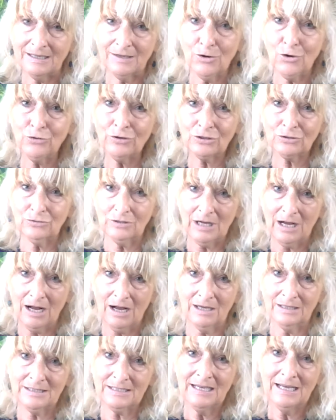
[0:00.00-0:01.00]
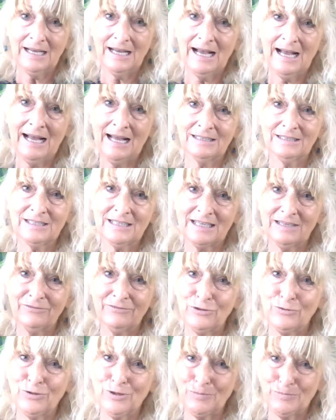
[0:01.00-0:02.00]
Oracle card and
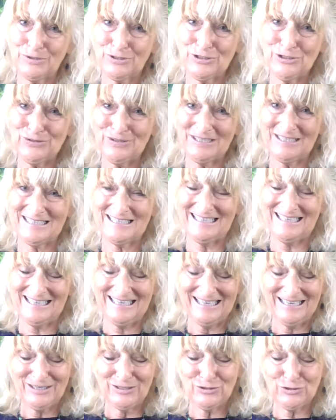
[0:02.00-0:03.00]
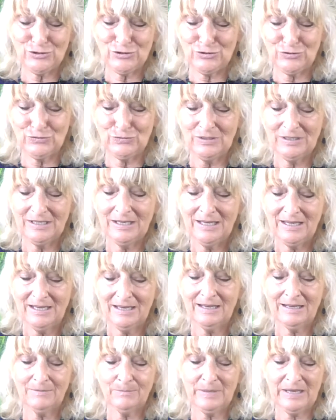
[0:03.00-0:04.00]
give you an opportunity to
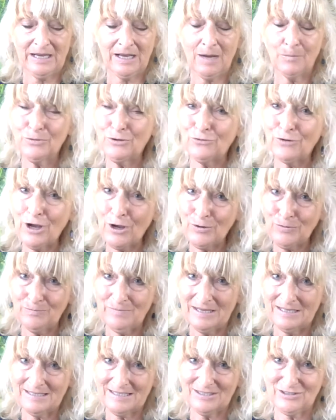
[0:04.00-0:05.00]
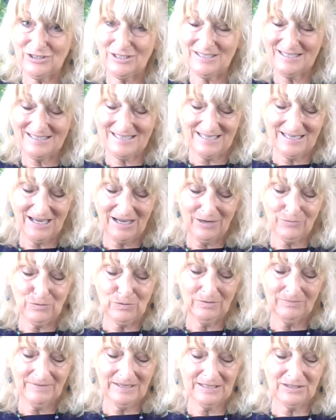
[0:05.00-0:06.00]
pick up your own messages, and I
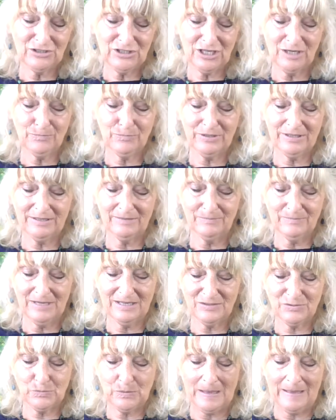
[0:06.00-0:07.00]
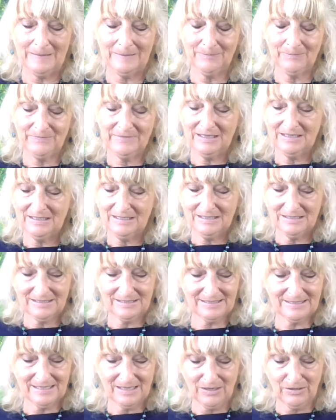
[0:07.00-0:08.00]
will interpret them as well.
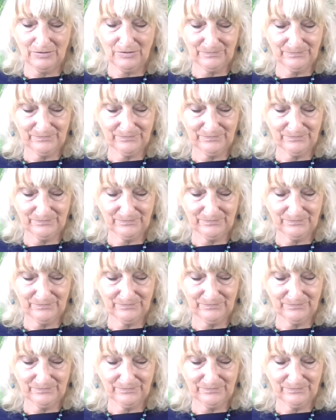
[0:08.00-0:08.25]
So,